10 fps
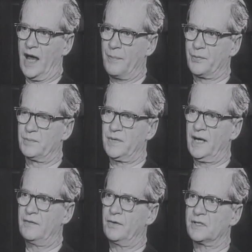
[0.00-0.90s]
Operant
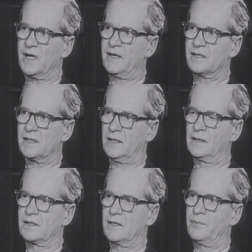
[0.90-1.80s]
behavior, as I see
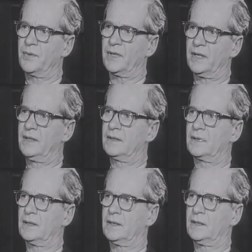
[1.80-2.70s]
it, is simply
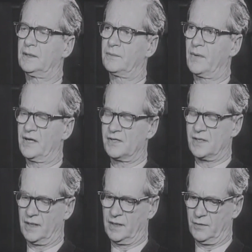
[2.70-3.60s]
a
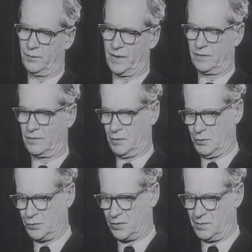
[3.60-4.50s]
study of what
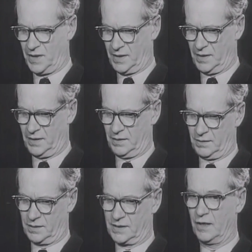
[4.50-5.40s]
used to be
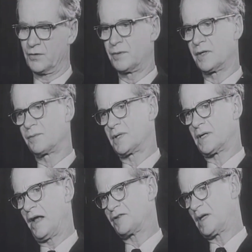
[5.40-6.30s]
dealt with
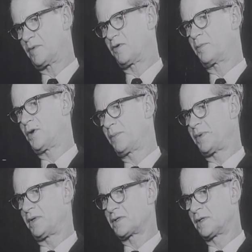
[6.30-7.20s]
the concept of
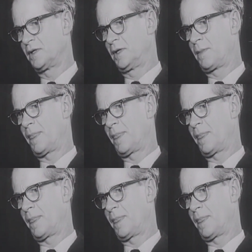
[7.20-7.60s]
purpose.